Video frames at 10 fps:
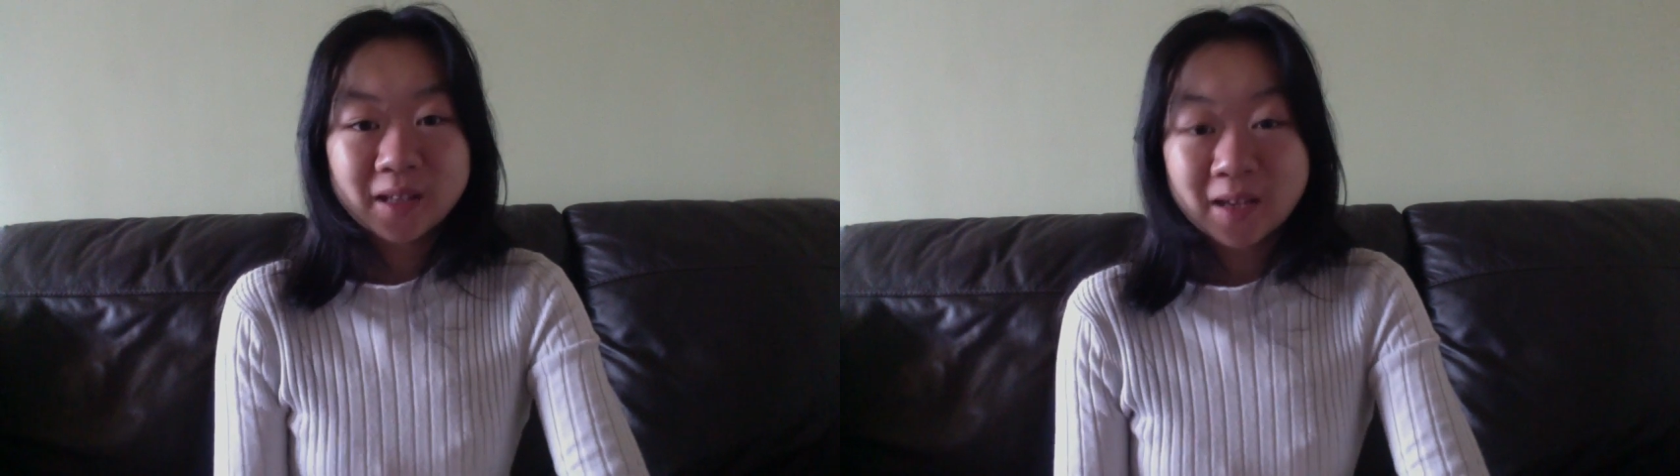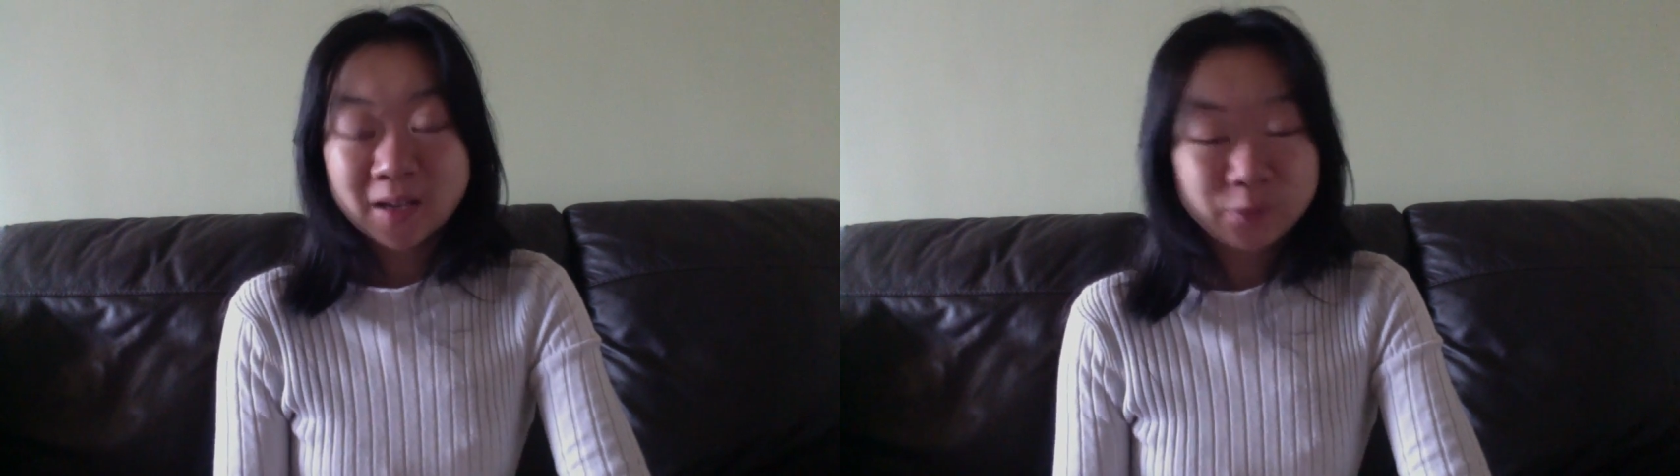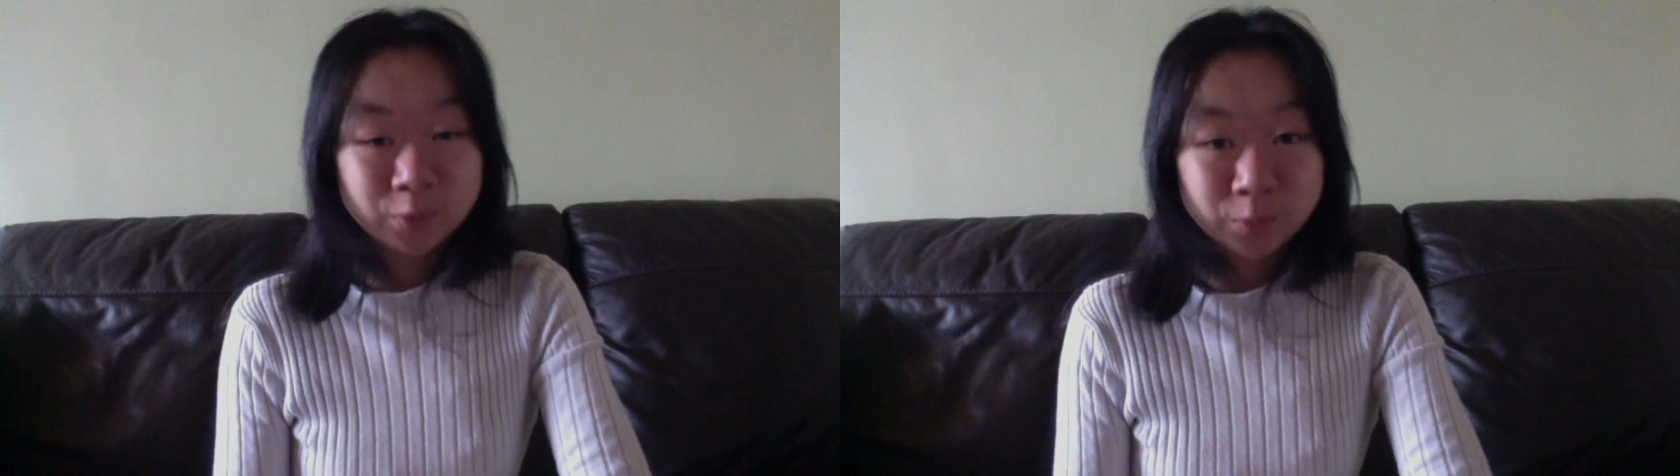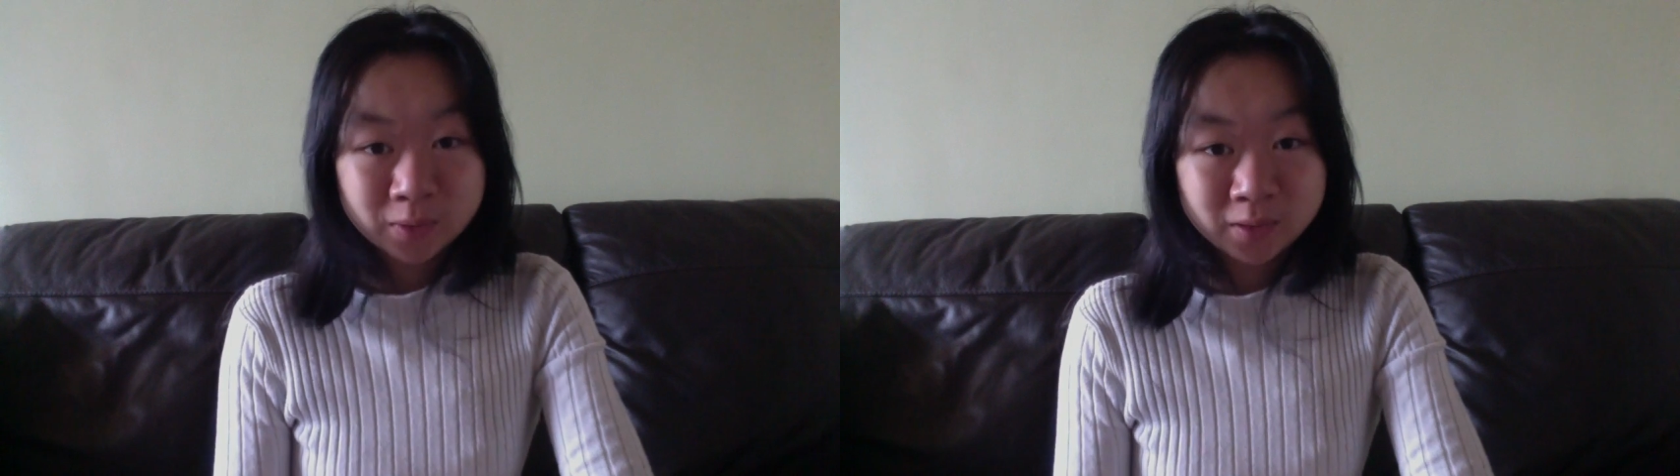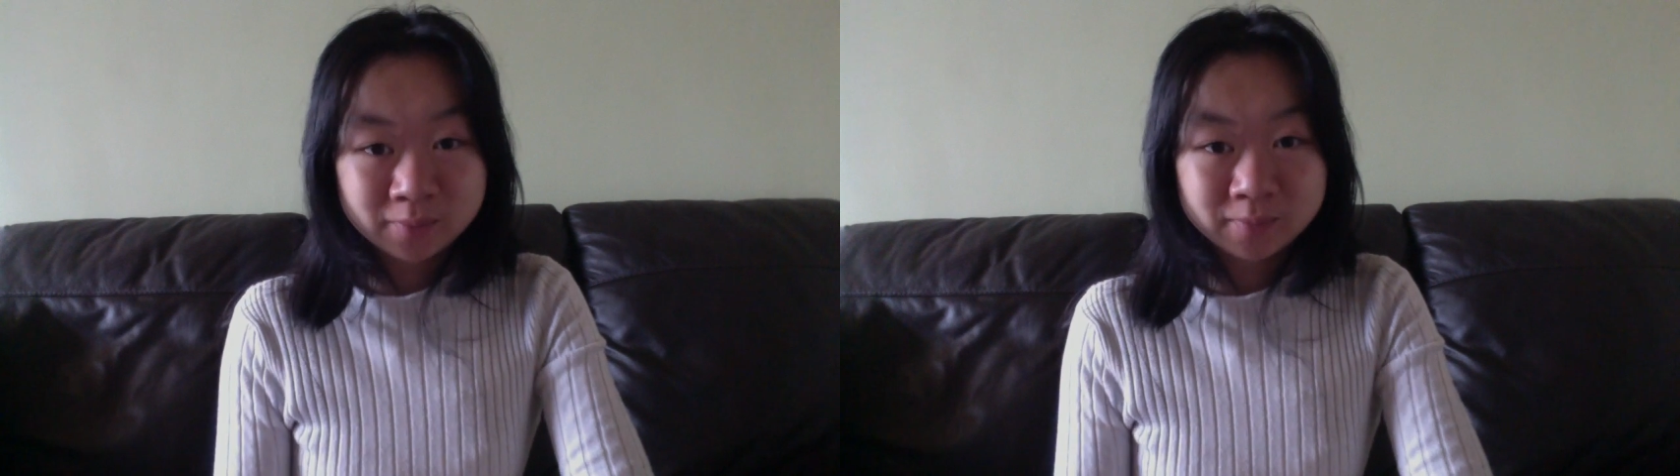
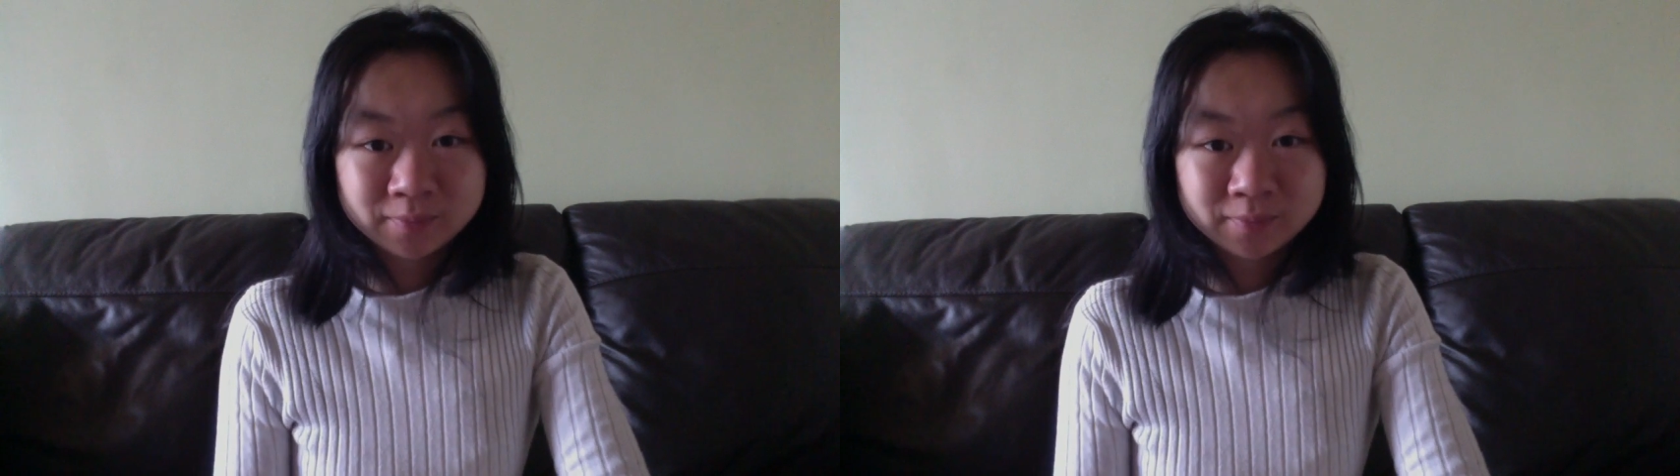everyone